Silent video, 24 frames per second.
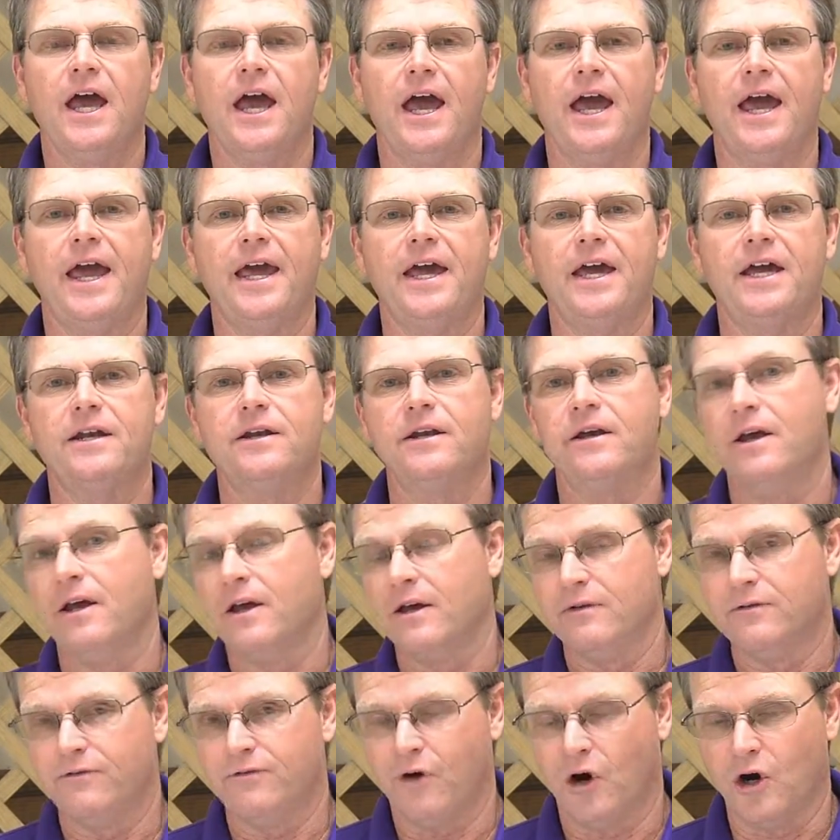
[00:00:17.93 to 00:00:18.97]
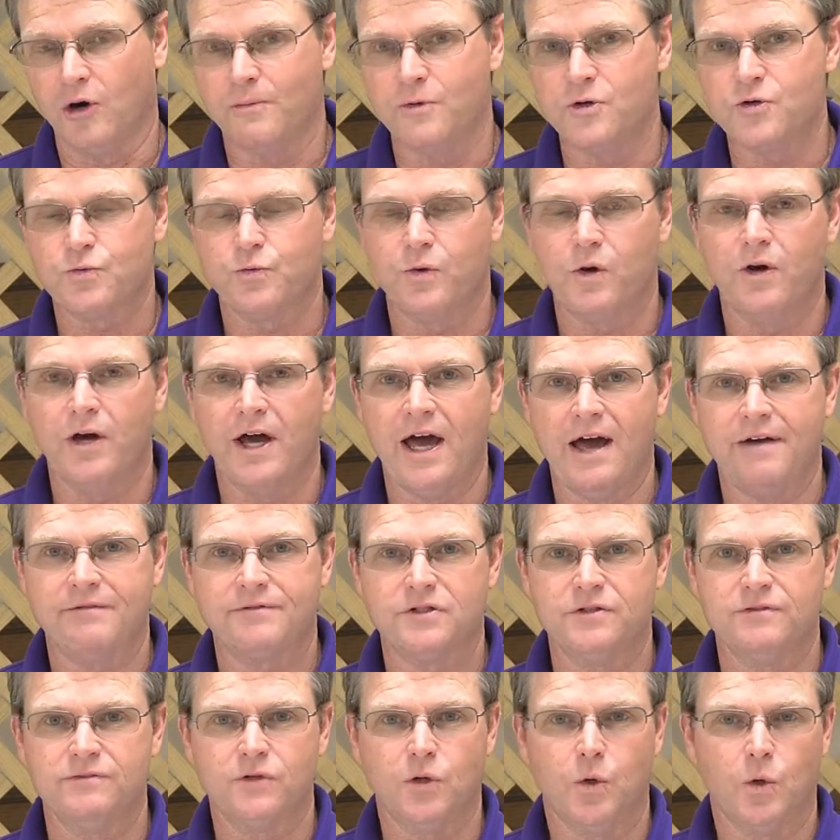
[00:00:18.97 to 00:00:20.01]
And farmers will have
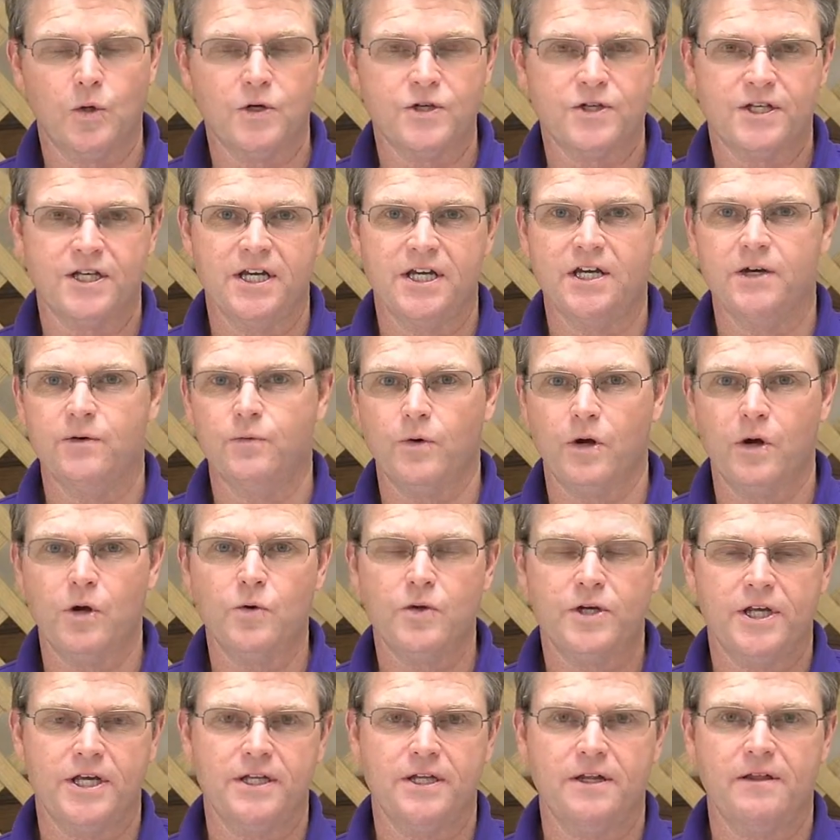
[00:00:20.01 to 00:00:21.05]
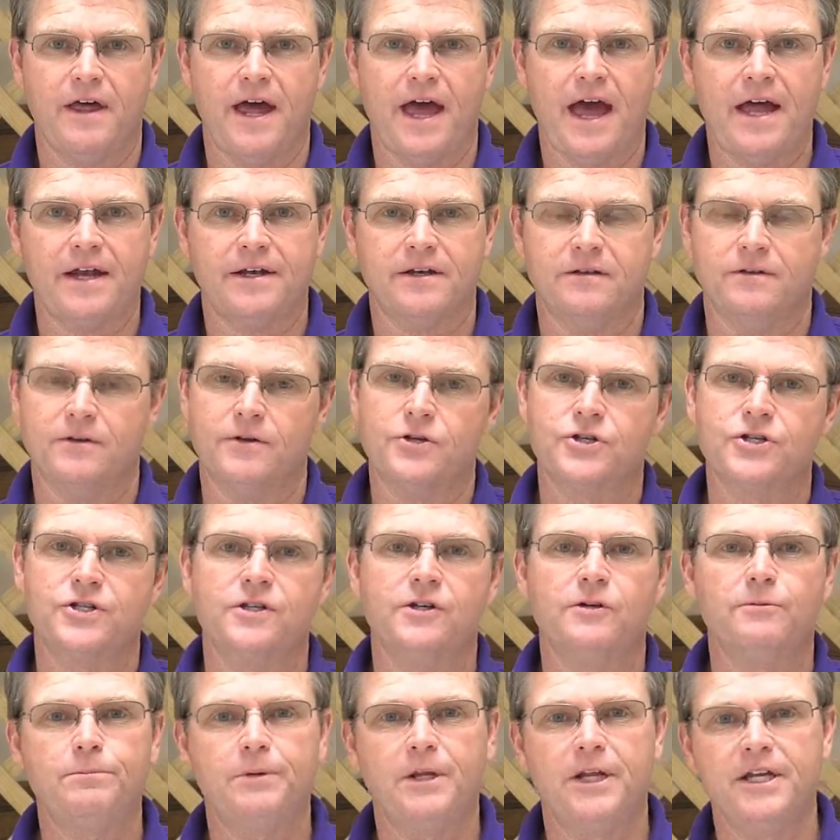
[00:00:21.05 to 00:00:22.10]
to, of course, get enrolled into that. There's
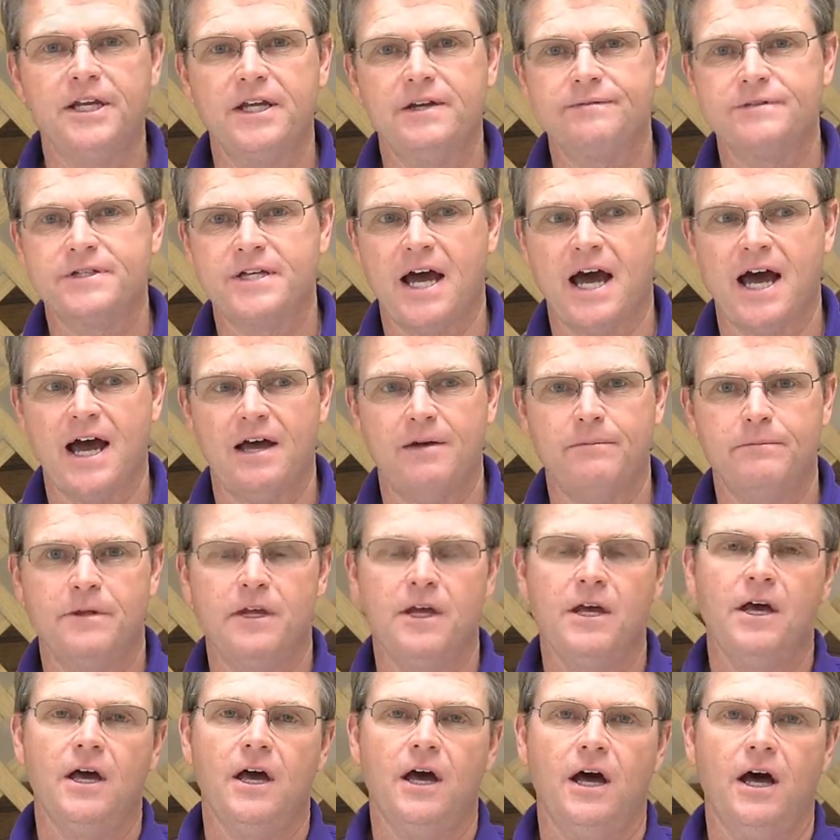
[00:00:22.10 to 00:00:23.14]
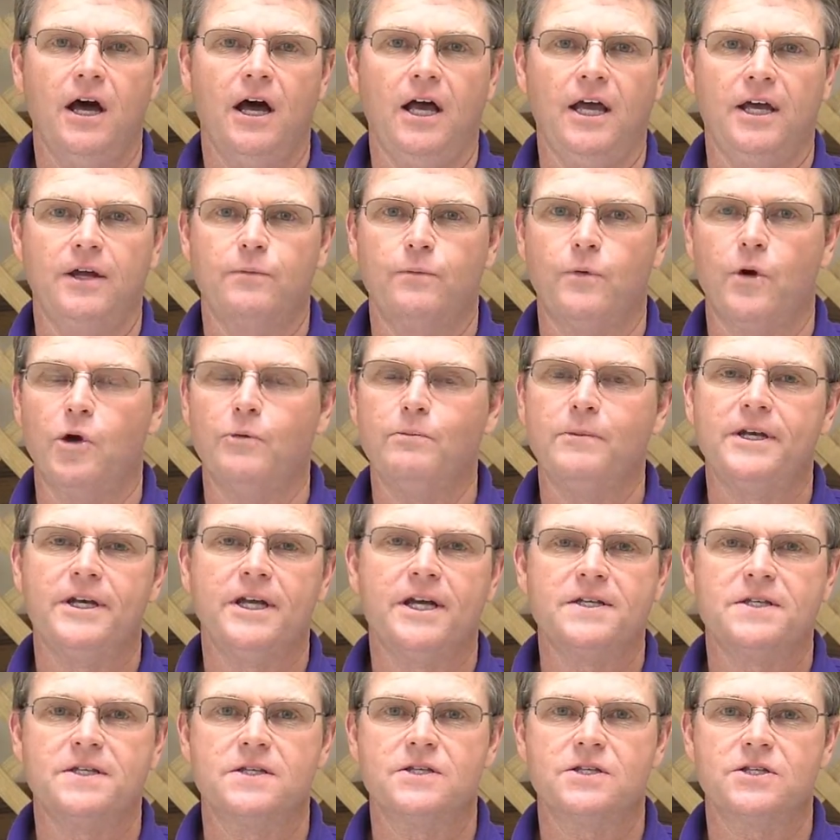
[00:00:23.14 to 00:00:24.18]
still plenty of time. Uh, enrollment
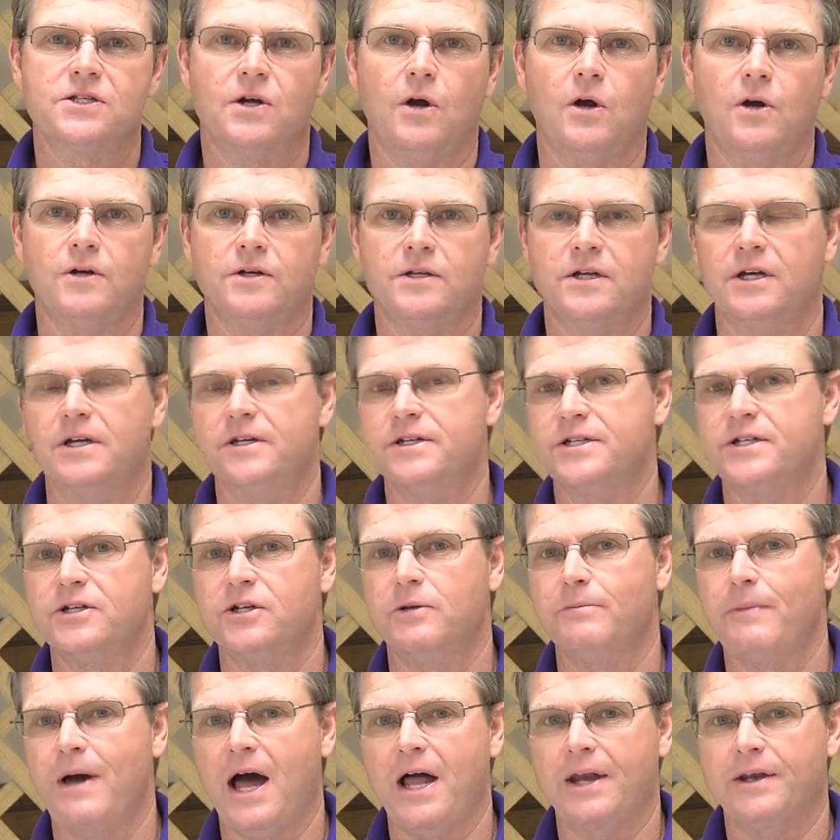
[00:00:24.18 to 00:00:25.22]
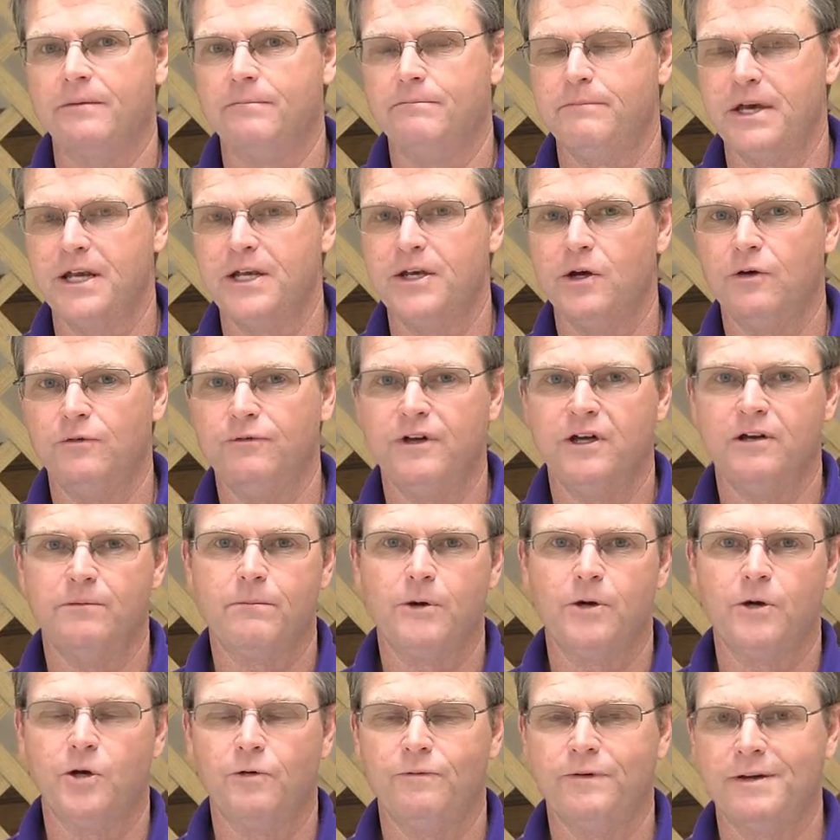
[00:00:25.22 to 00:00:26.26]
doesn't start until about
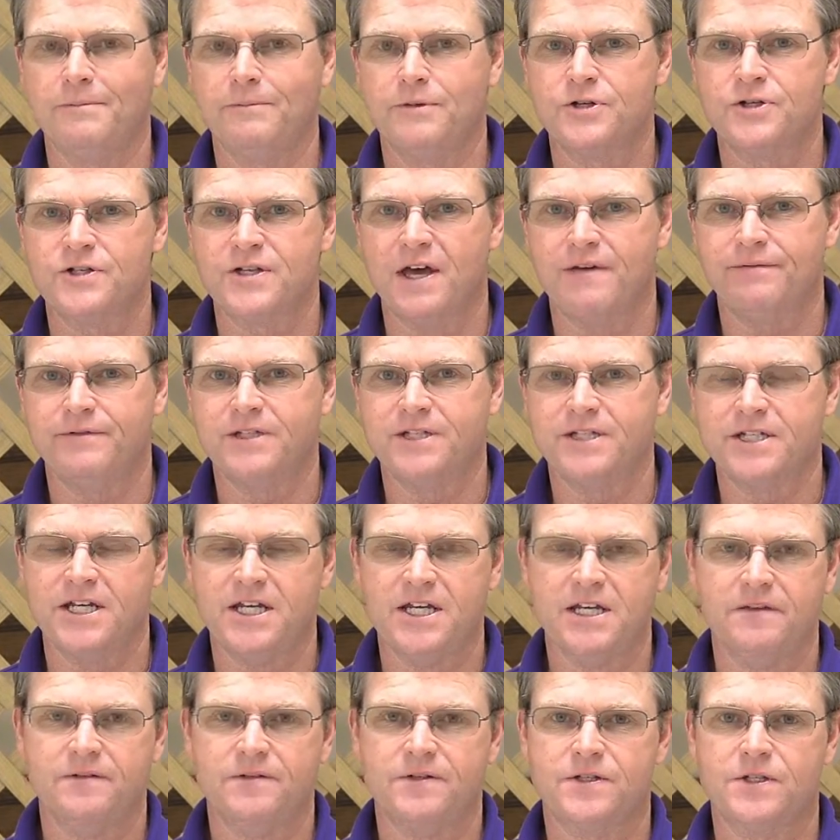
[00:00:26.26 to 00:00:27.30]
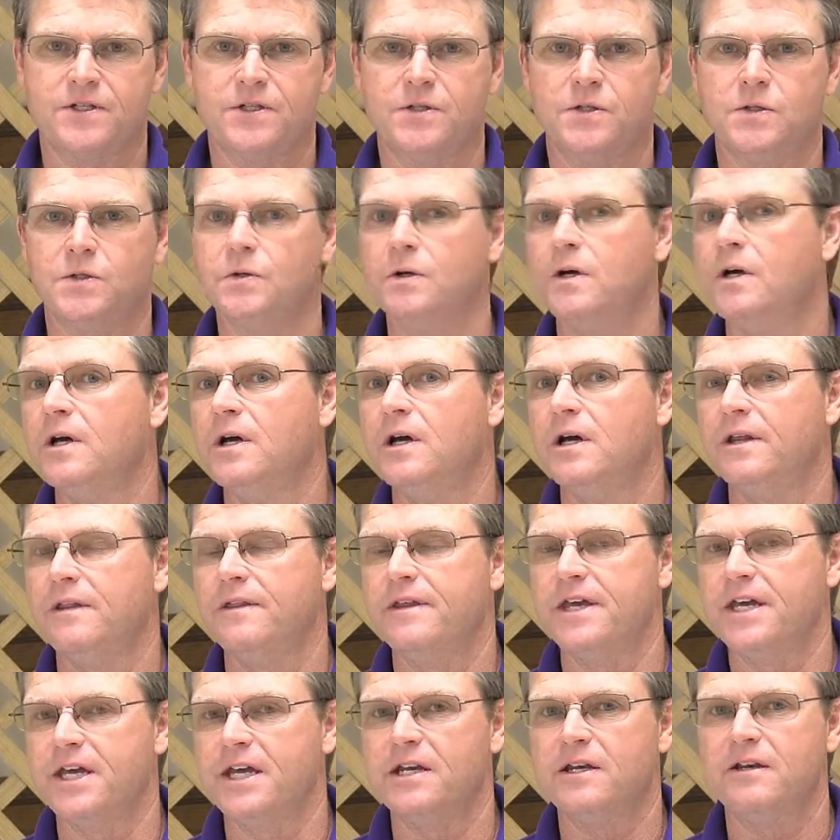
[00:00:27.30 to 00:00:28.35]
mid-November, November 17th till
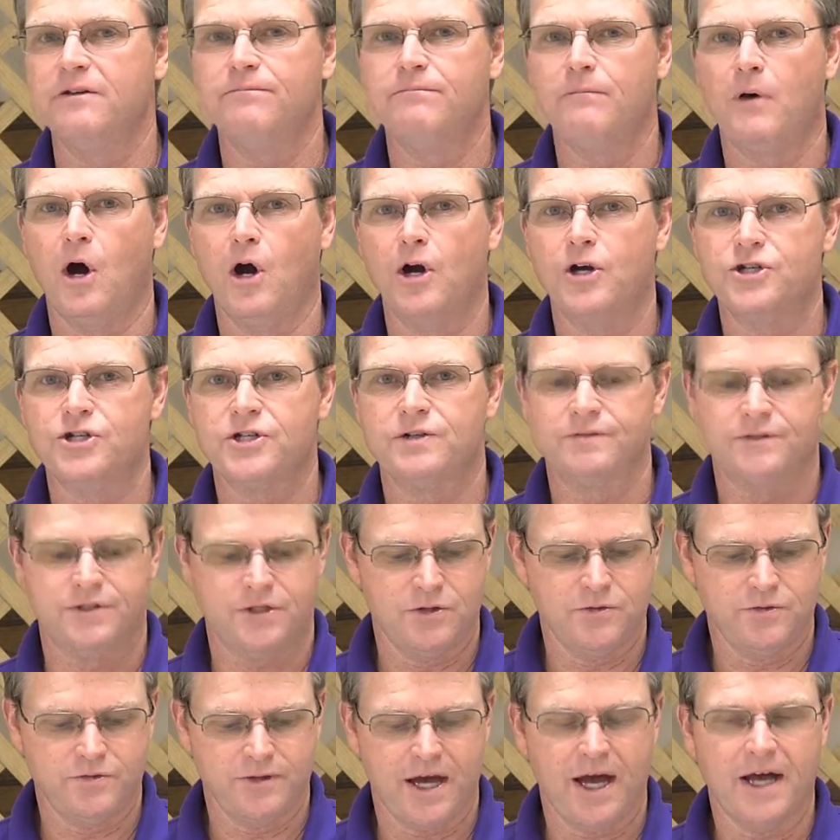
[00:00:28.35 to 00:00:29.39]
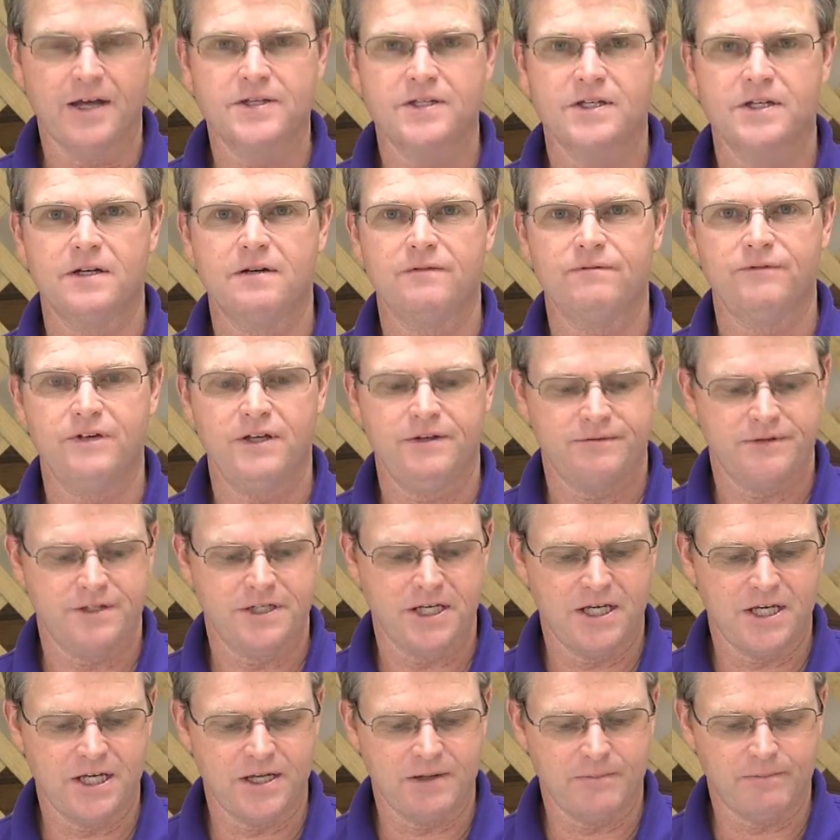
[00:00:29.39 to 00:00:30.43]
the end of March of
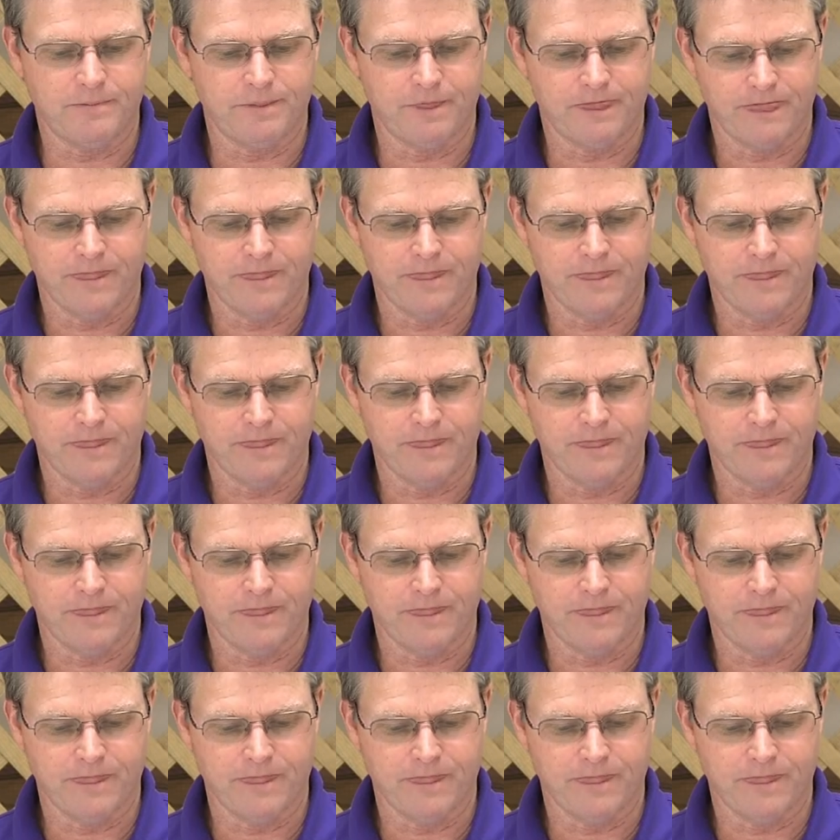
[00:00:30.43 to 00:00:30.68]
2015.